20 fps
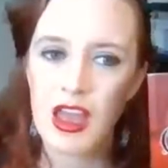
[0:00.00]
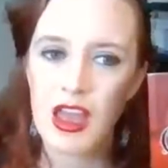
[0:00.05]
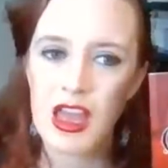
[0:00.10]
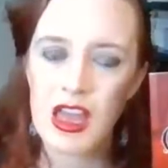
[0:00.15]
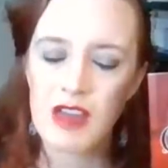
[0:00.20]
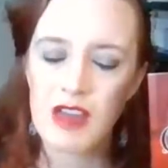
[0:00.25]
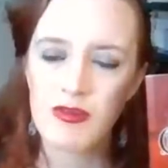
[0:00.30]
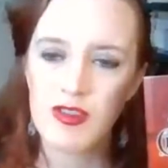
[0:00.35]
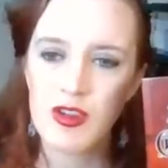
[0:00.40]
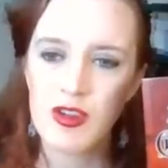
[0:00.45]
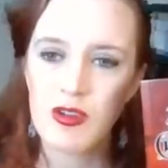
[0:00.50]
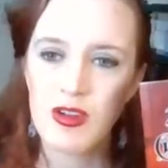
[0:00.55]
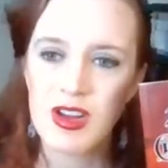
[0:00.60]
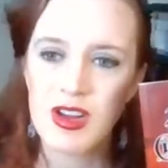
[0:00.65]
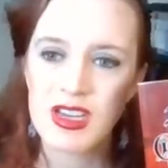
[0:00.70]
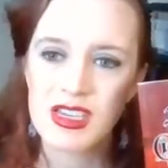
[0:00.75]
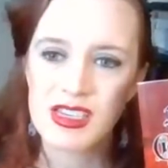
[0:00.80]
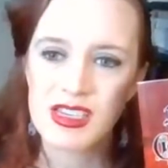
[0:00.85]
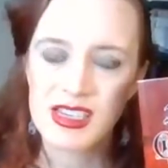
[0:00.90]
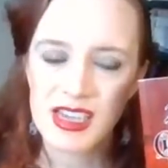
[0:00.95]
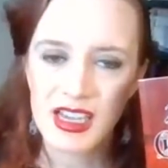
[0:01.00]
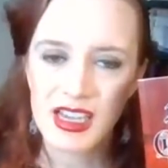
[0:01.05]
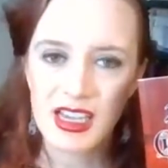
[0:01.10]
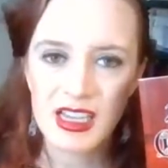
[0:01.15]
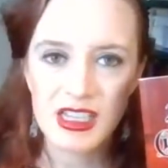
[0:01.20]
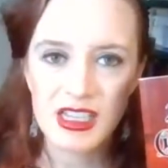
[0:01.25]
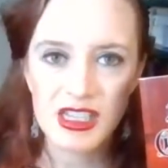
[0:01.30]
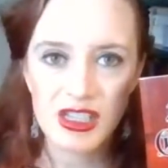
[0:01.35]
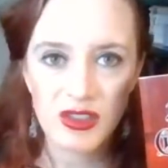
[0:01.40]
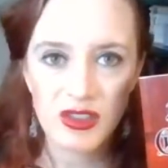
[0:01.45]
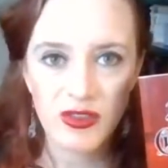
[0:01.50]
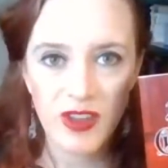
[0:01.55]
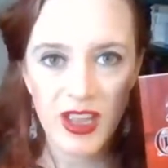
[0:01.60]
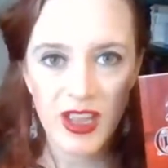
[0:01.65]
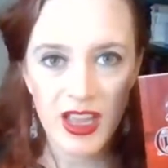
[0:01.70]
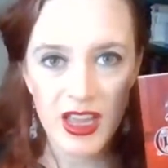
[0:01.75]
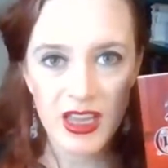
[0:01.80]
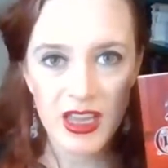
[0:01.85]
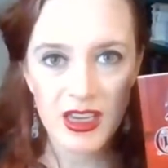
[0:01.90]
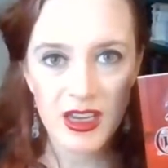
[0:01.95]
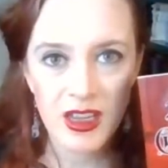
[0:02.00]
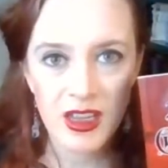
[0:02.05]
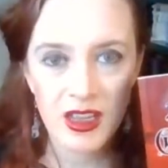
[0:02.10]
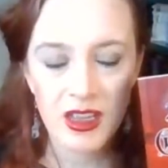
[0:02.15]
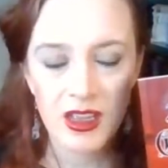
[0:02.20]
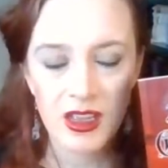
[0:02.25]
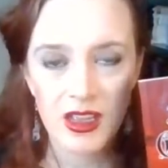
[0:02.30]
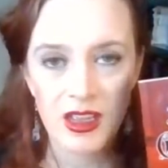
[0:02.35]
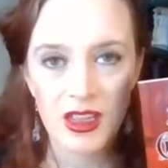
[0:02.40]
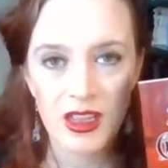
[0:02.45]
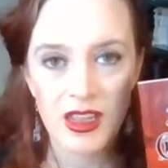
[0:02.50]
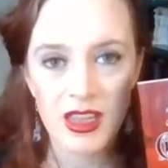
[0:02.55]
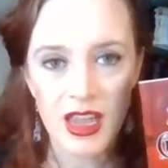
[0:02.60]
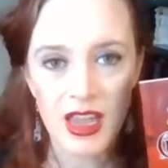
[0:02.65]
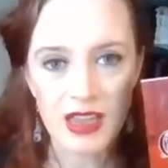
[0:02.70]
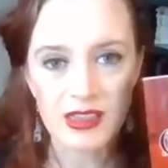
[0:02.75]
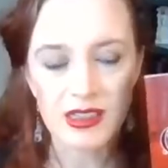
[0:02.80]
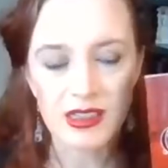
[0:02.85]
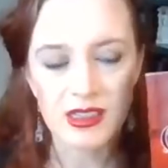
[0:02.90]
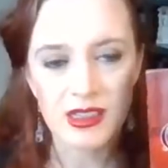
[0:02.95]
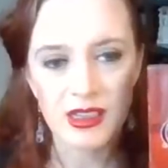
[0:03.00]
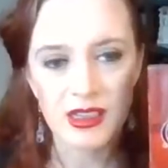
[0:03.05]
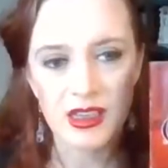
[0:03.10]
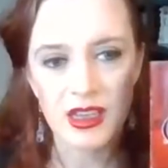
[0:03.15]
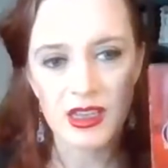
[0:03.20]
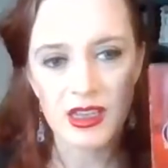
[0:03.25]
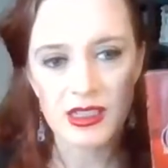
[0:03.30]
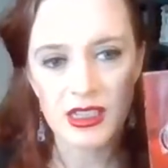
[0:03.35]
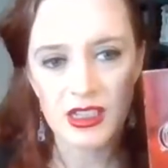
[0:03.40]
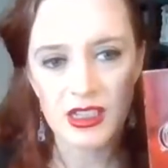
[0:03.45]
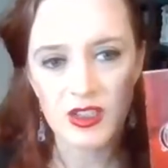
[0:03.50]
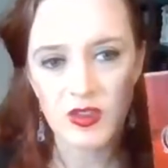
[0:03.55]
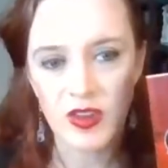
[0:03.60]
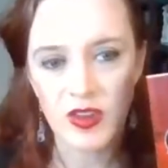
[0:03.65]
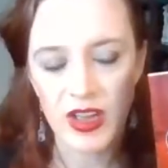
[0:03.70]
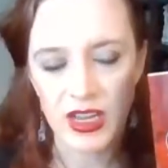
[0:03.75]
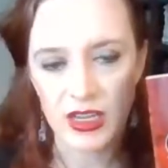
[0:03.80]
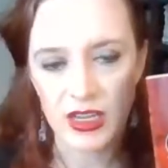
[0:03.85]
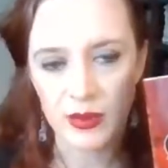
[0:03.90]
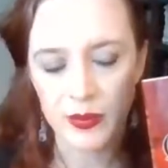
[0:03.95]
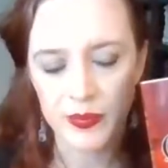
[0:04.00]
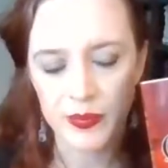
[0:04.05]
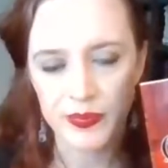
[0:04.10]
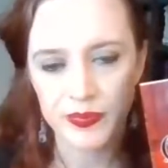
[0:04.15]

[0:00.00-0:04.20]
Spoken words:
If you're a Dickens fan, yes, because it's fun.